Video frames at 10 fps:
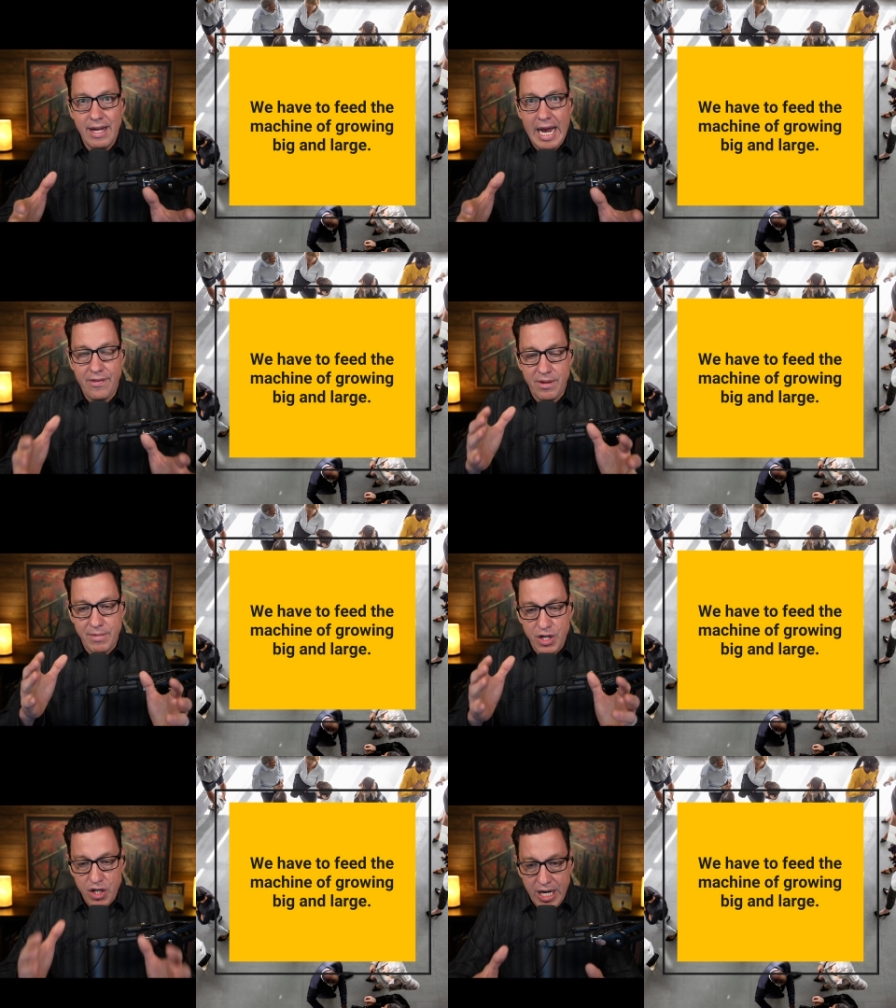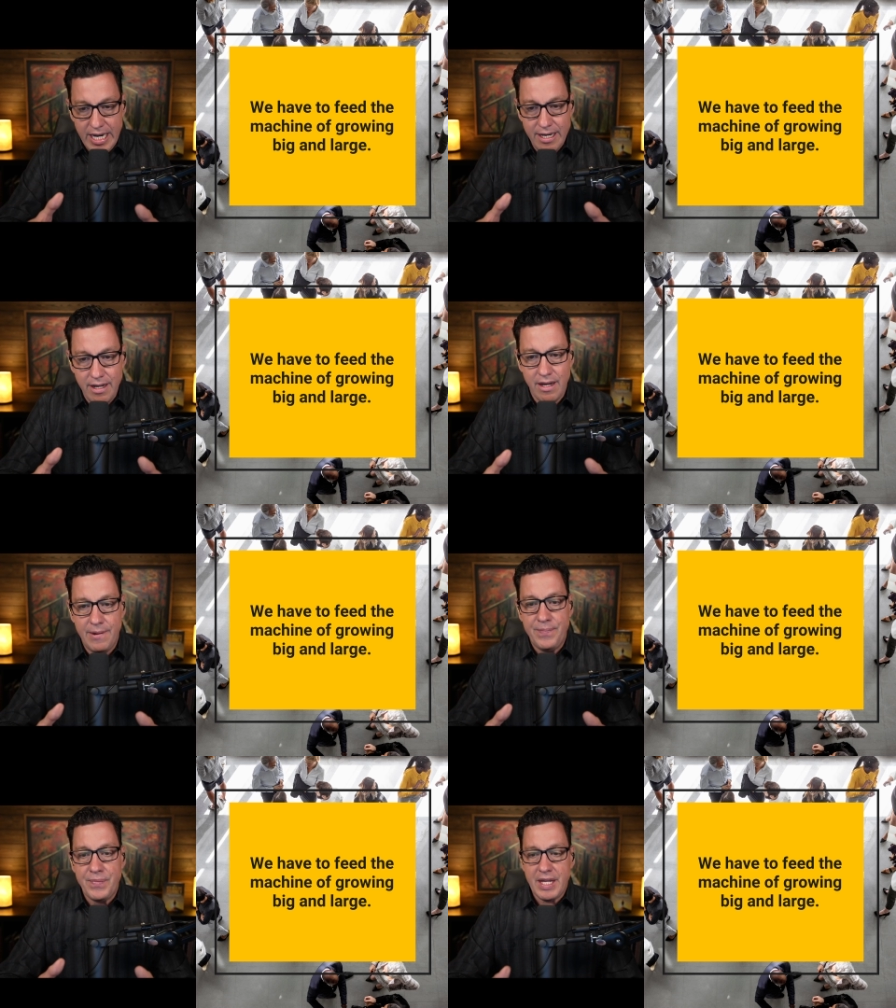and the machine
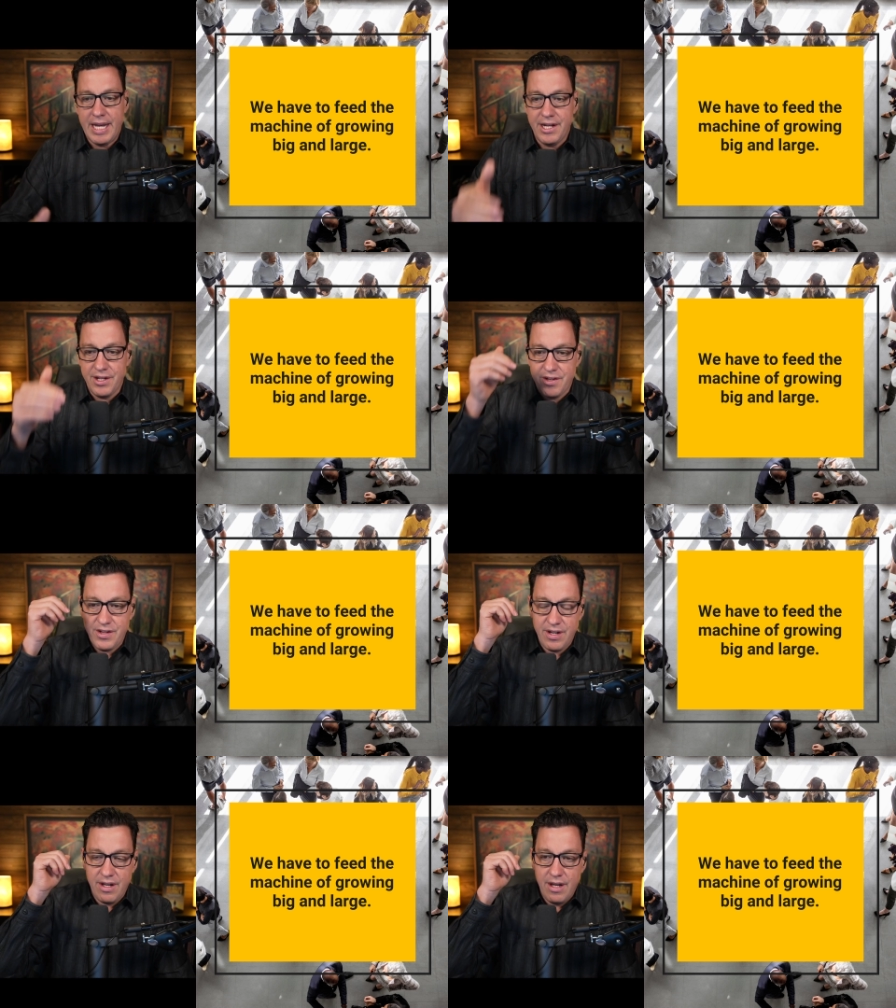is